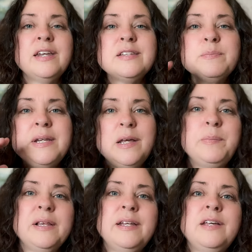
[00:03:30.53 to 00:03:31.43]
it is
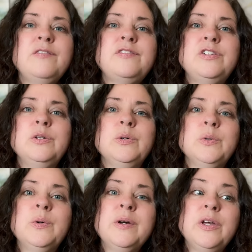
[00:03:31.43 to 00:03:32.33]
manipulative
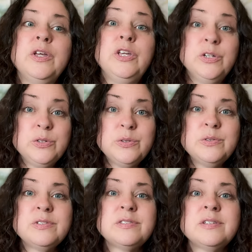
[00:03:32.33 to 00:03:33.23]
to
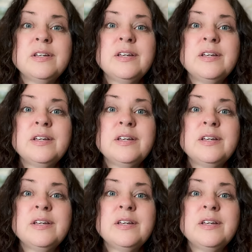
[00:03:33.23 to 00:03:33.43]
use